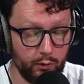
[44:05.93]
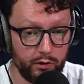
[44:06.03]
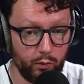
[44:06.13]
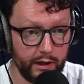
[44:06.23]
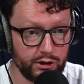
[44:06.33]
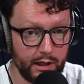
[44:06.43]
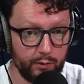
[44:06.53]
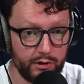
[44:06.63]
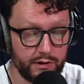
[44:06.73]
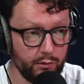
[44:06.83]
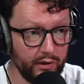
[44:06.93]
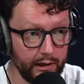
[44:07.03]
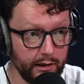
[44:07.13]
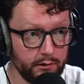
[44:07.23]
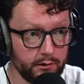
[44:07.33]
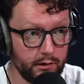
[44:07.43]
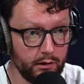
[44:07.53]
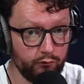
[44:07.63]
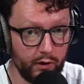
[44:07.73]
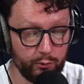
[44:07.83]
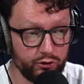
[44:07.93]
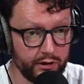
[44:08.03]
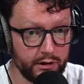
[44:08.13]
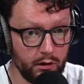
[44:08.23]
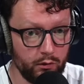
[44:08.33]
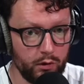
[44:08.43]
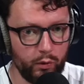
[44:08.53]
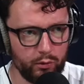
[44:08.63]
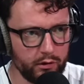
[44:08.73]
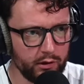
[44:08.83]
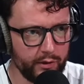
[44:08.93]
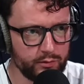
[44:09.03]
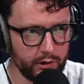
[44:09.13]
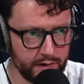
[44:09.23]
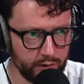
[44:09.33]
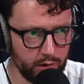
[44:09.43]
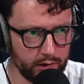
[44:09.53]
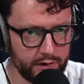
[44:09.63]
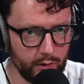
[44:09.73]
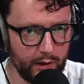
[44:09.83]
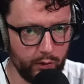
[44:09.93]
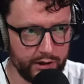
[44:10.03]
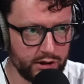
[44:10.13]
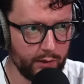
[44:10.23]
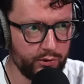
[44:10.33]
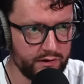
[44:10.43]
our wage cap is a billion, and Real Madrid go, well, we want all the best players in the world, so our wage cap